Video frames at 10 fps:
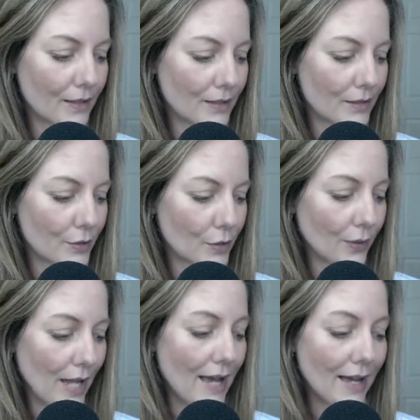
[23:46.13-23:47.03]
So
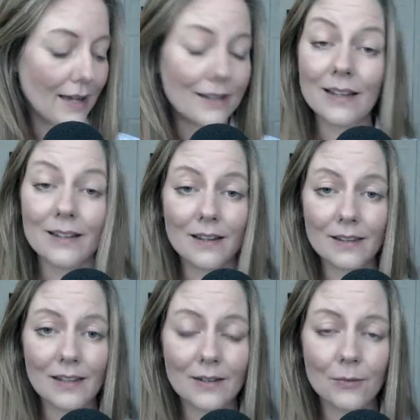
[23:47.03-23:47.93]
yeah, and then I
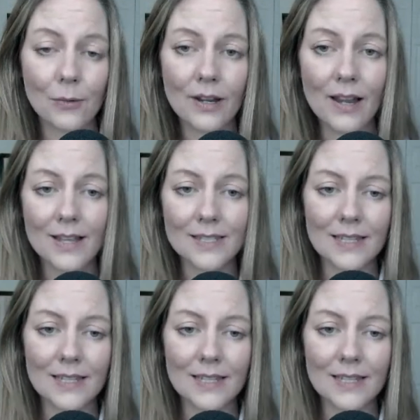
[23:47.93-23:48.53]
think one last